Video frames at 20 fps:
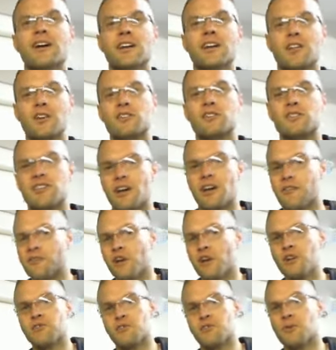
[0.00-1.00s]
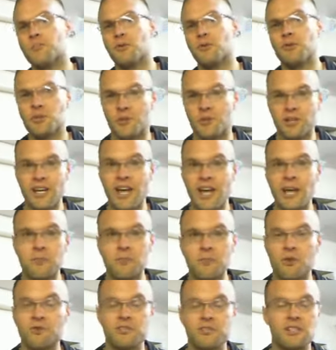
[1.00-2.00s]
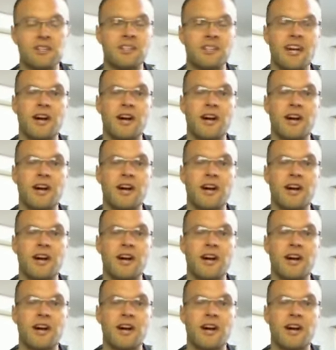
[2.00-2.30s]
There's very simple. There's only 8 moves in the entire